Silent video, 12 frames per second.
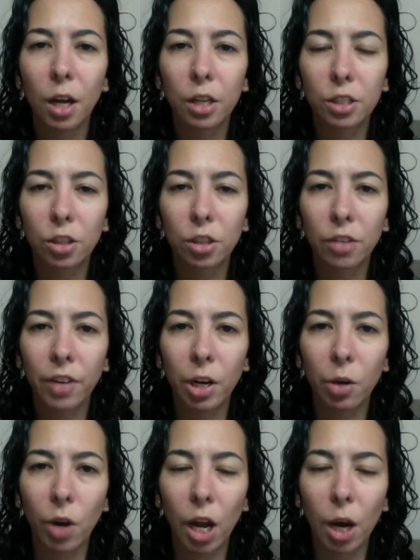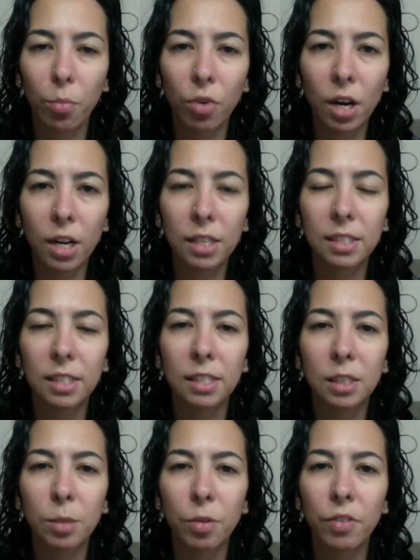certified organic products, and
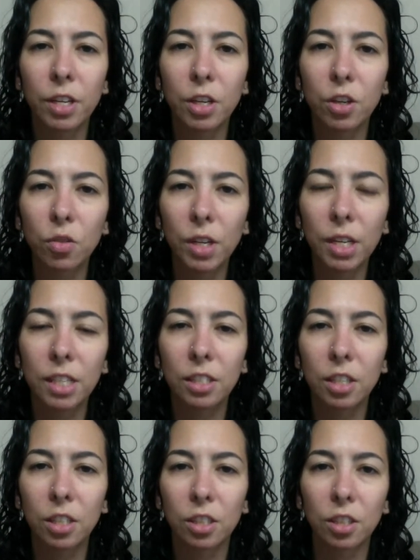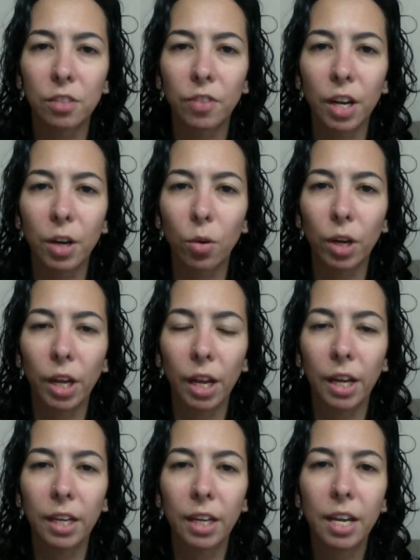some of the ingredients are certified
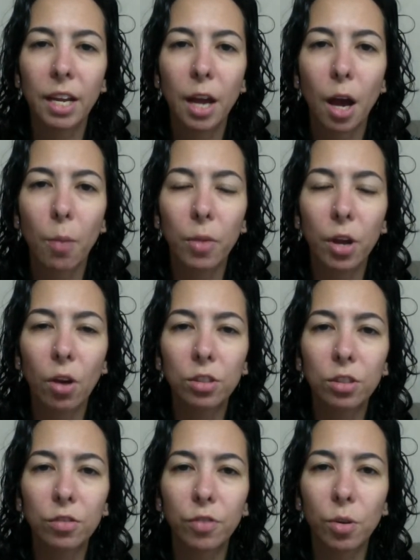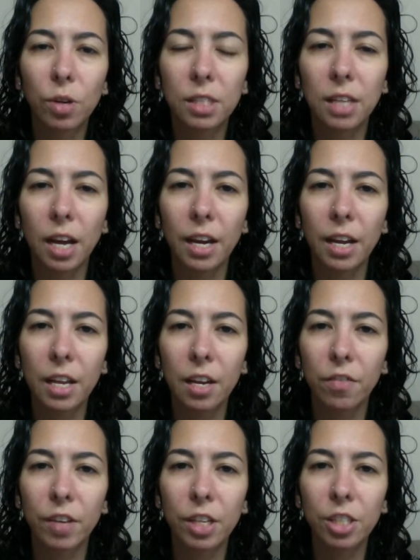organic. They also focus on
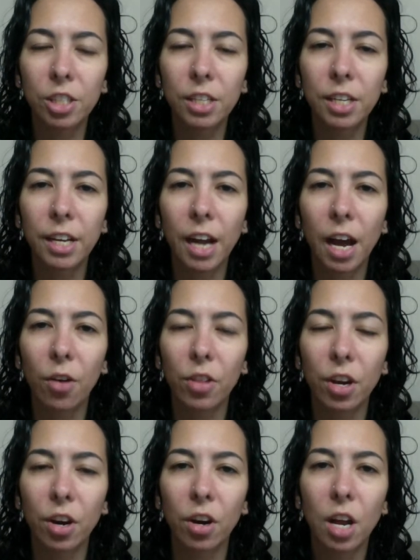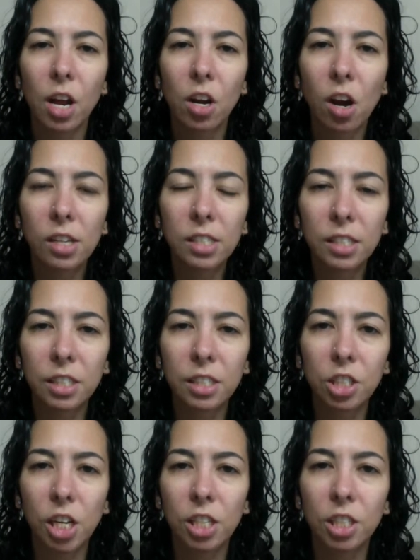innovation and how they are constantly
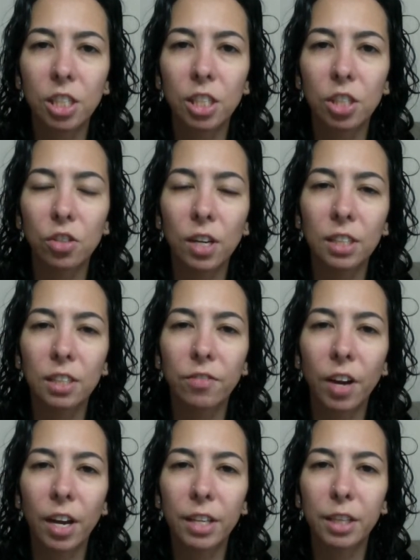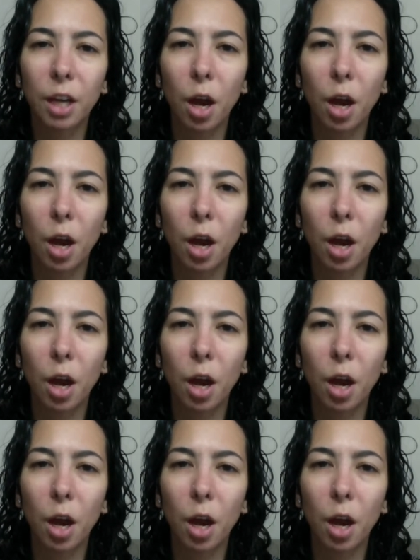changing and trying to find